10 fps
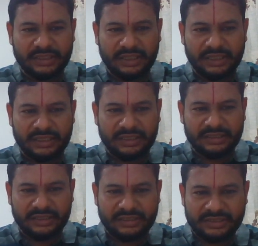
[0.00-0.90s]

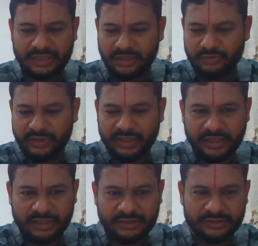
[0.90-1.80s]
and let's see how we
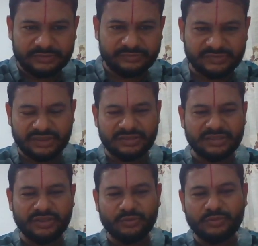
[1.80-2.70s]
get. This is
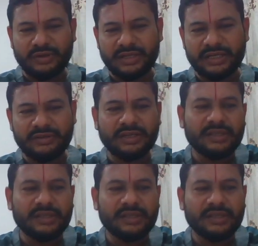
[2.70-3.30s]
the new plot that.